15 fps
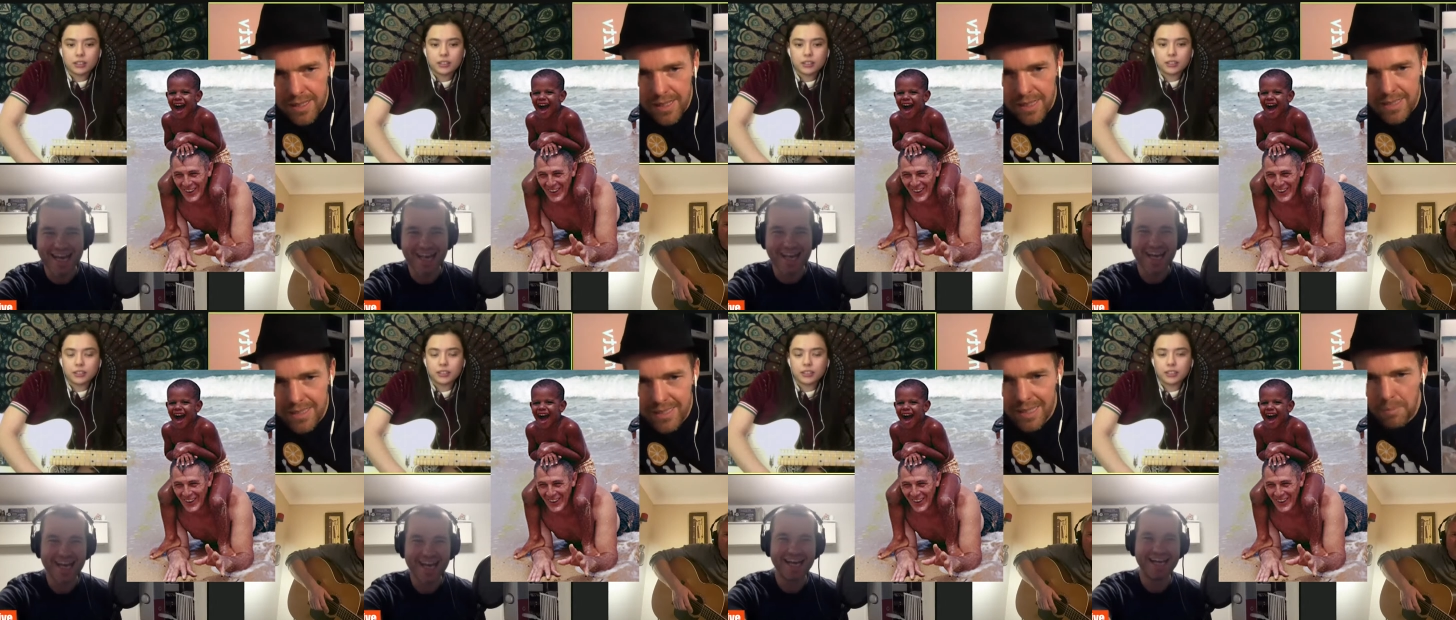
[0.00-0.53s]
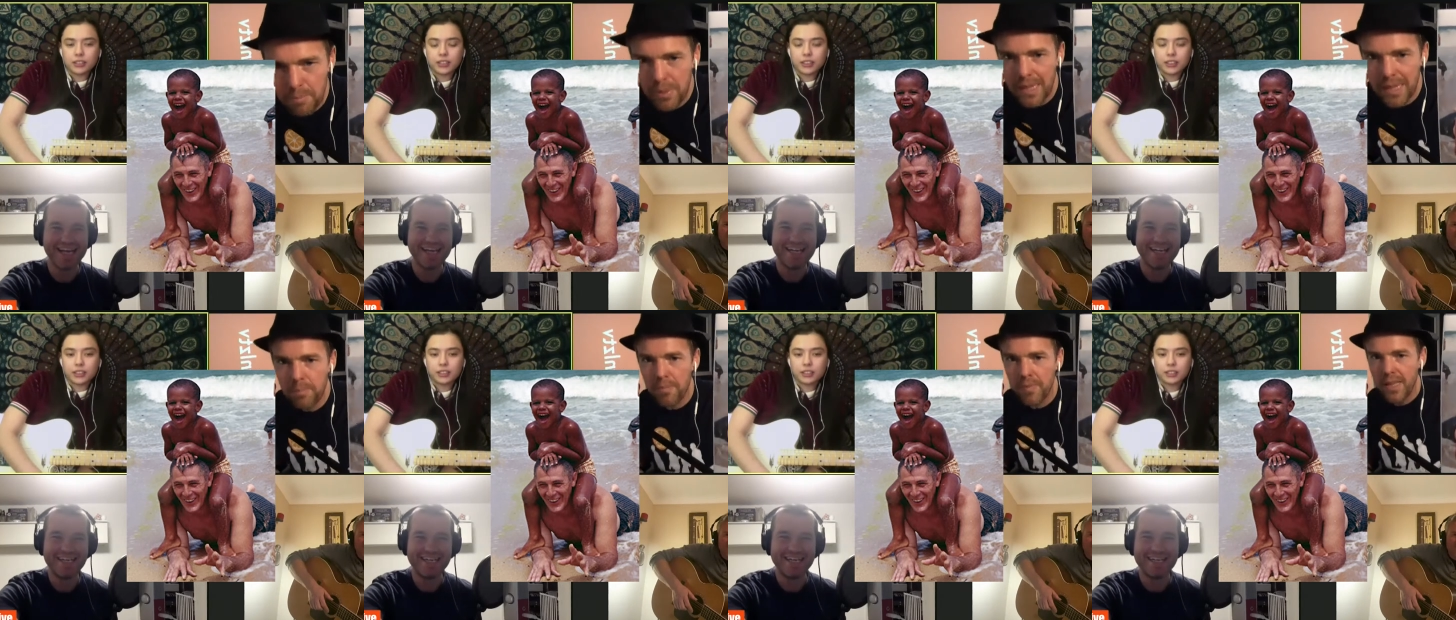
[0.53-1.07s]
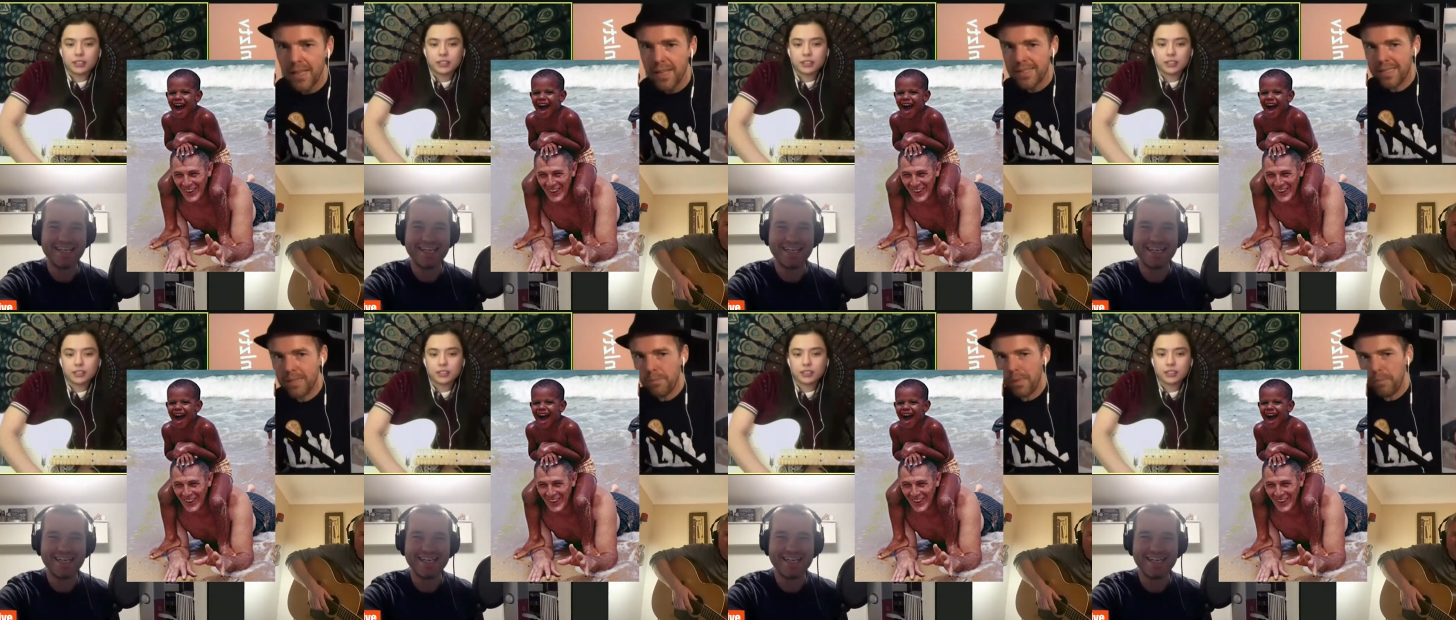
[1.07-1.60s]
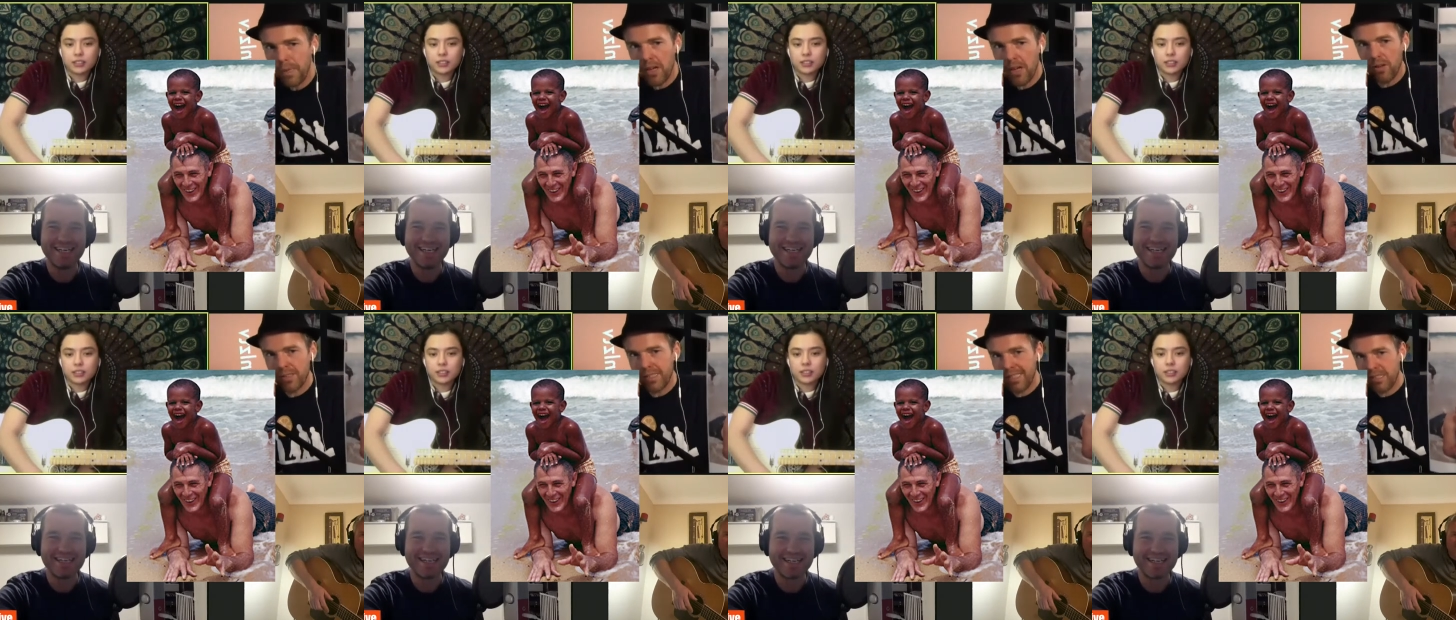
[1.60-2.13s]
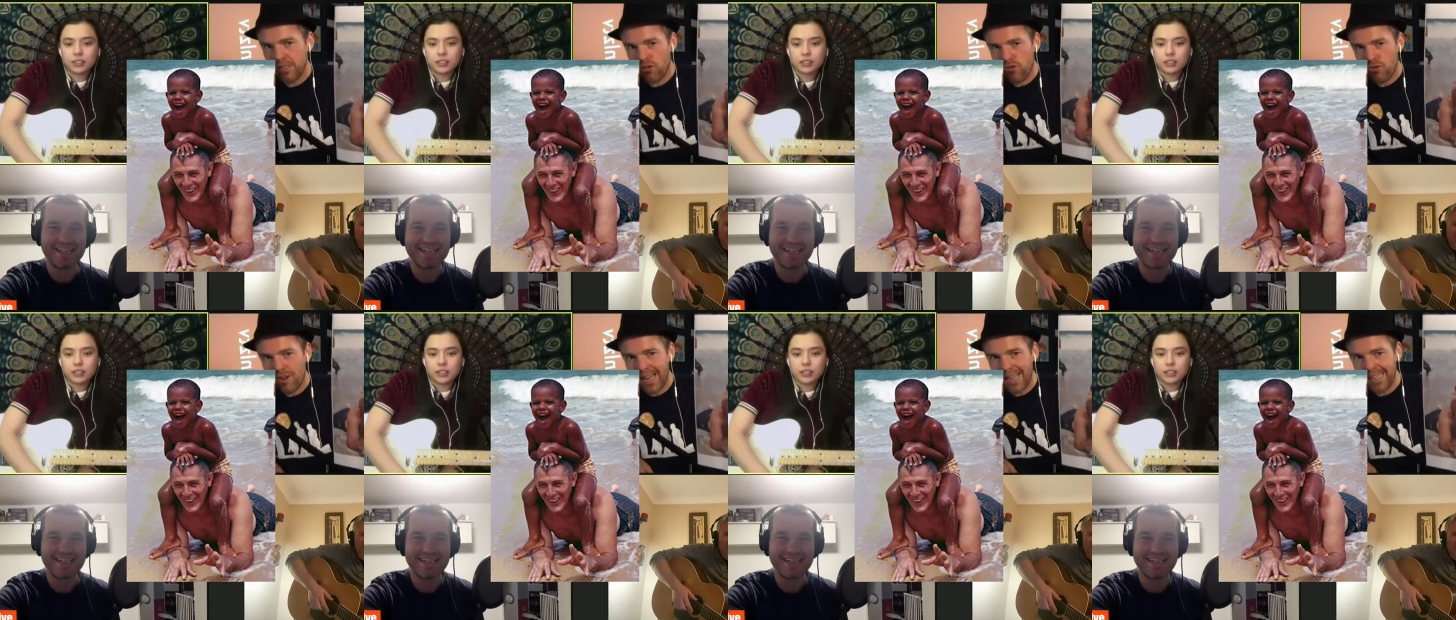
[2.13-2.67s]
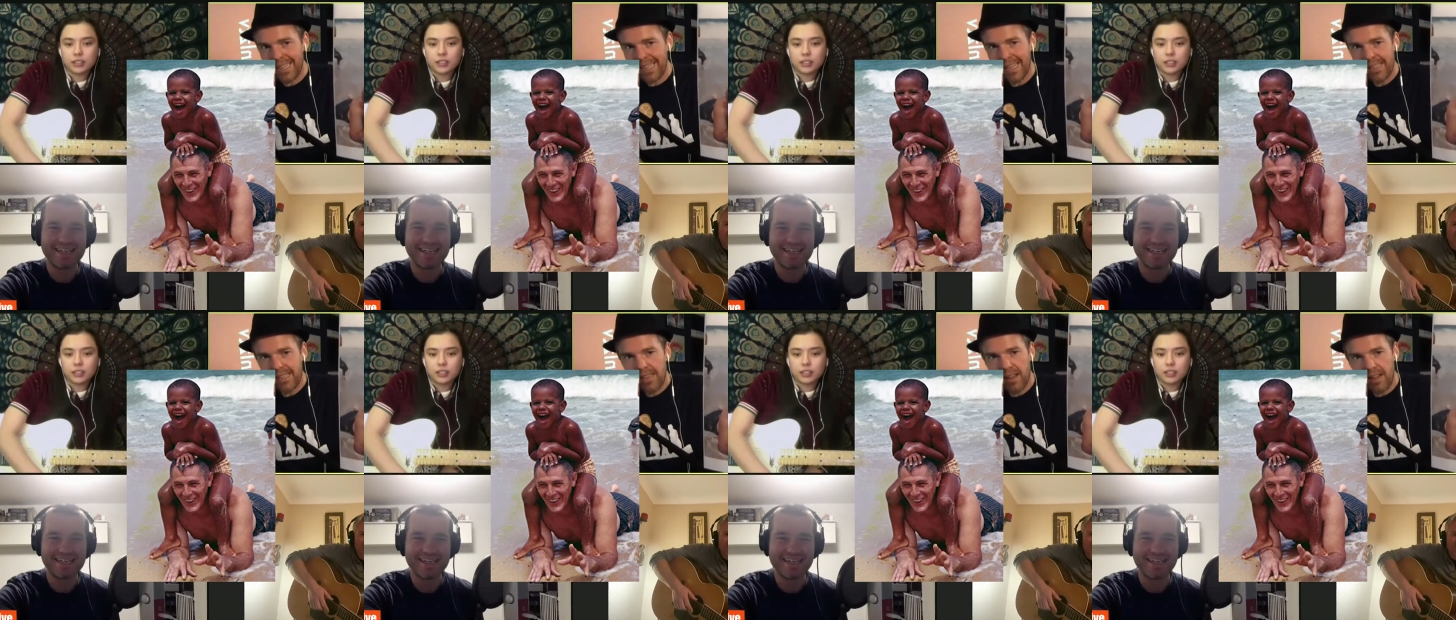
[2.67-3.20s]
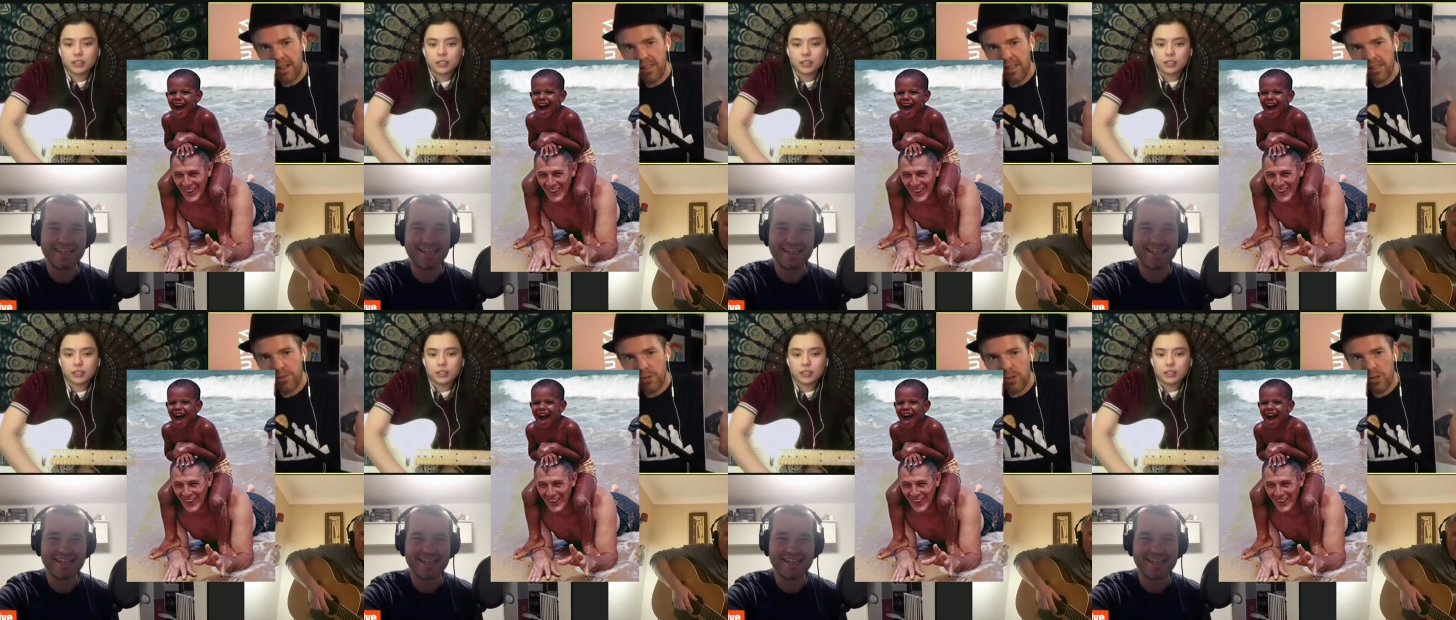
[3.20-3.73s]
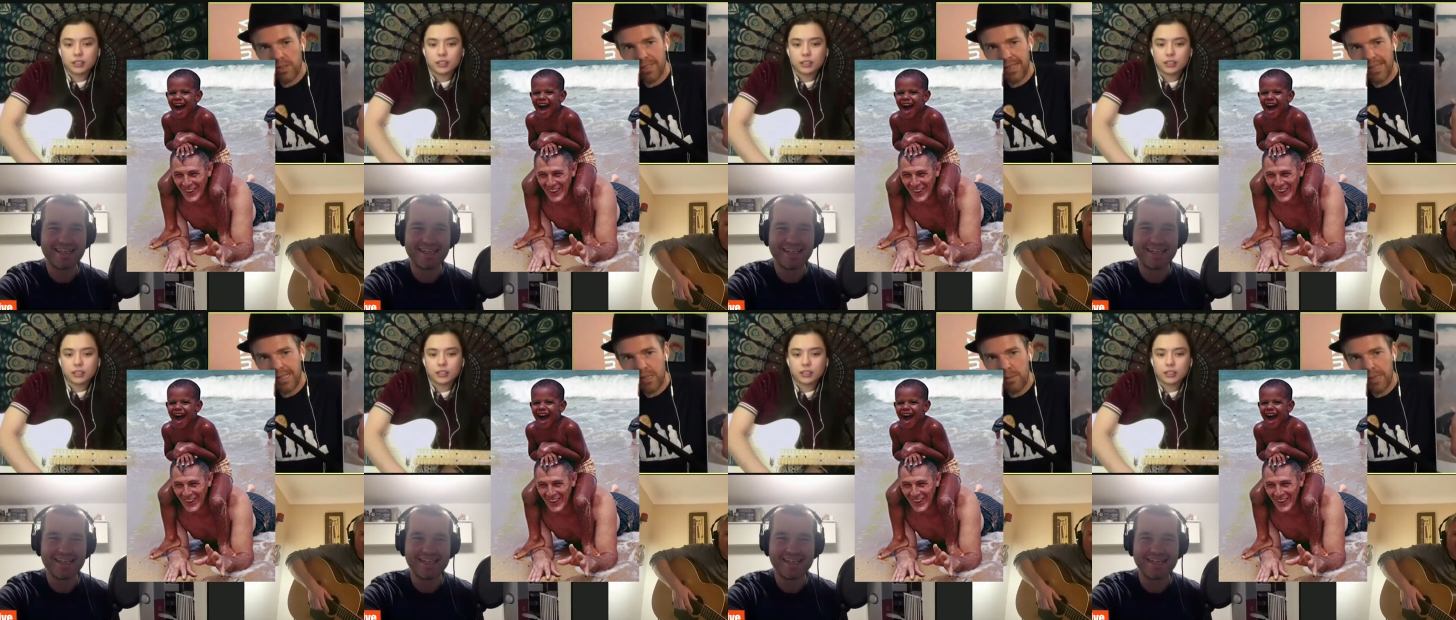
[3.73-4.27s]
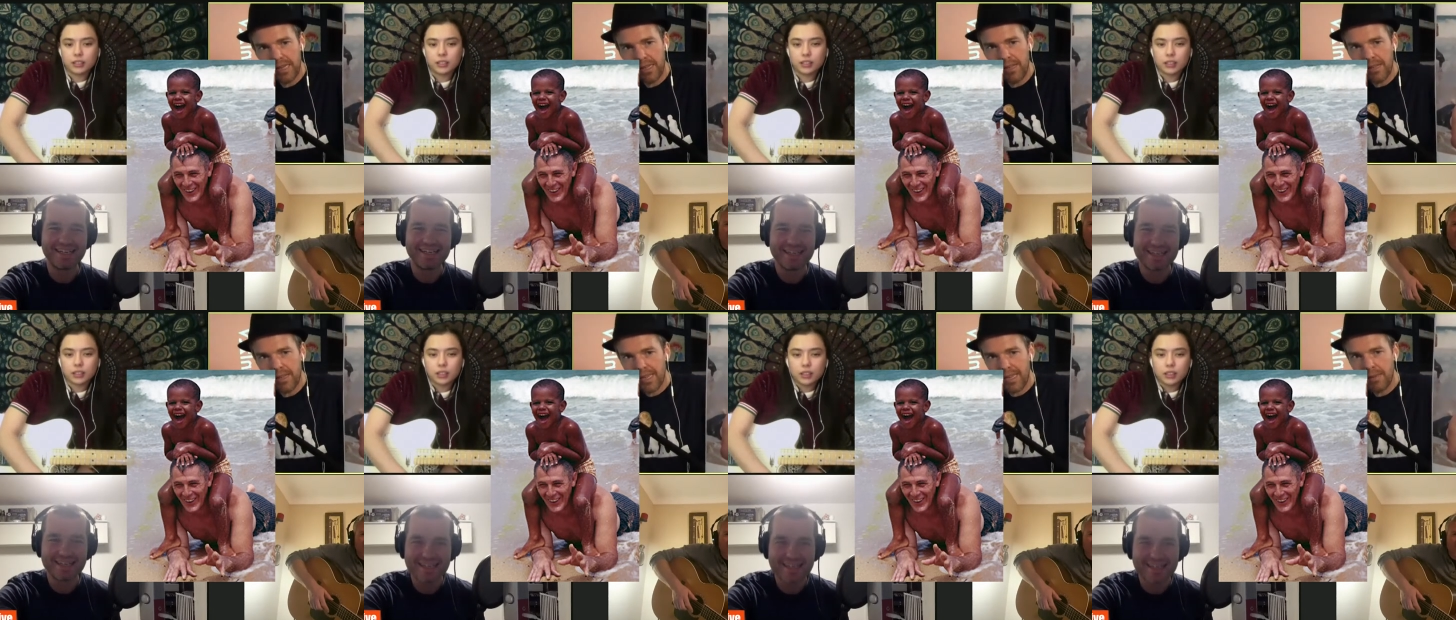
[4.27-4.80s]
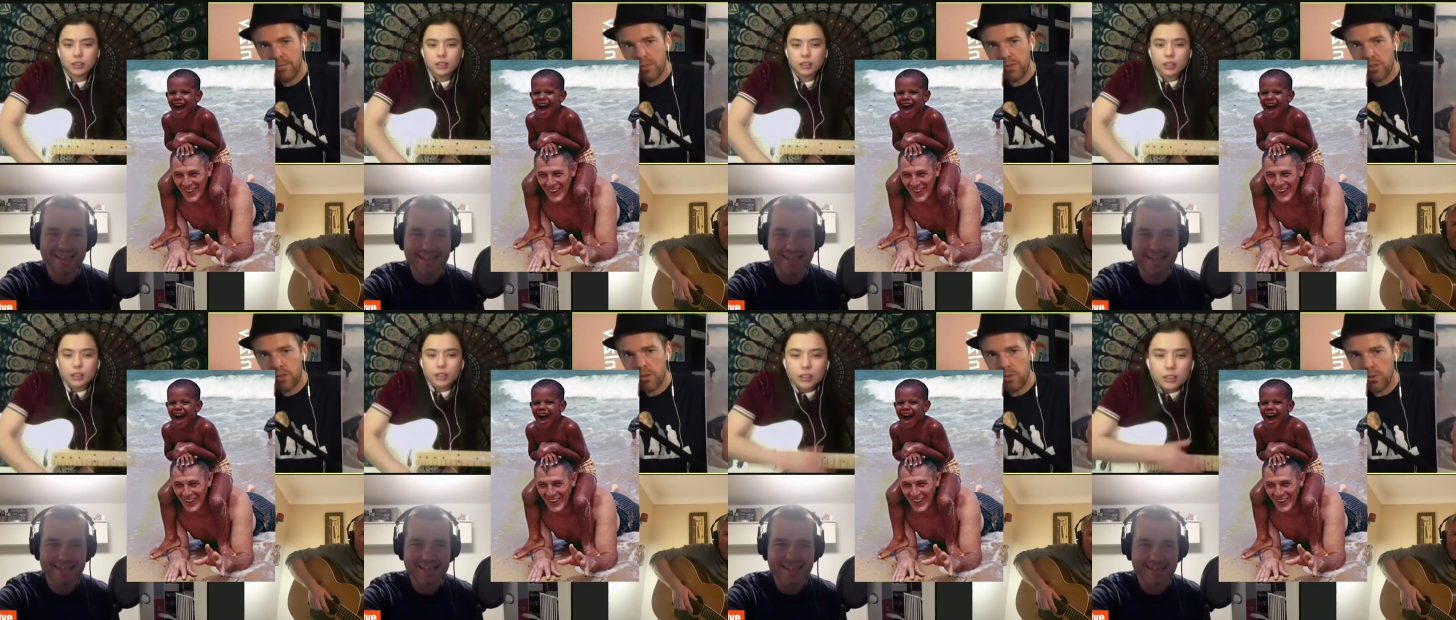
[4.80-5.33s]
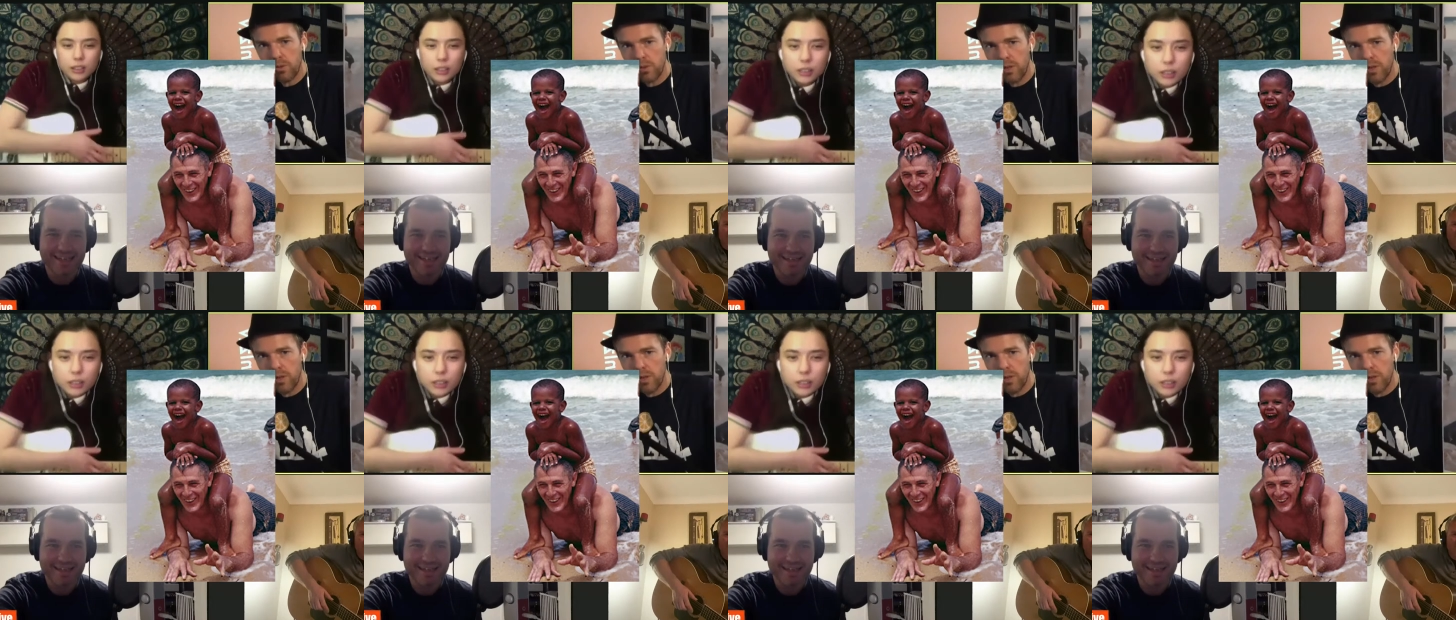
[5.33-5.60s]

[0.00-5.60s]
Speaker 1: Oh, I've no idea. Simply because his granddad kind of looks a little bit like him too.